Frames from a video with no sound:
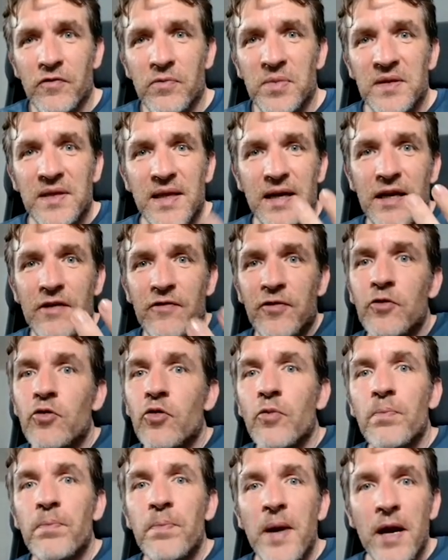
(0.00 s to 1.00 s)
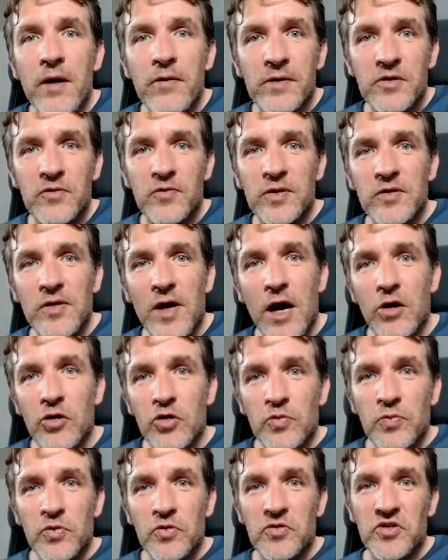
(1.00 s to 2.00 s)
but then if you compare it with
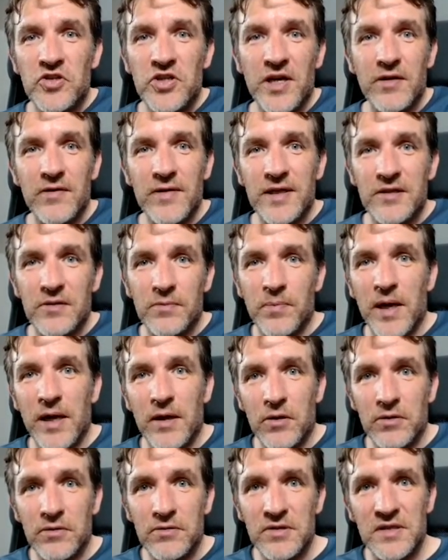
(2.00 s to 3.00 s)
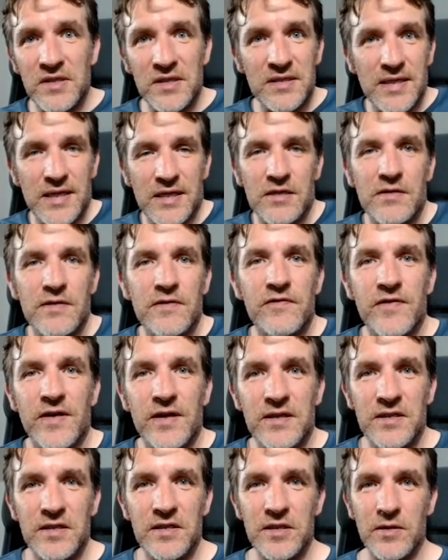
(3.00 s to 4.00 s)
output generated by others, it's actually
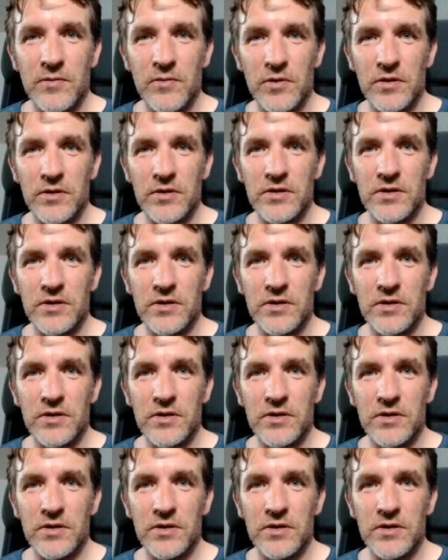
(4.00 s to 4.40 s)
very similar.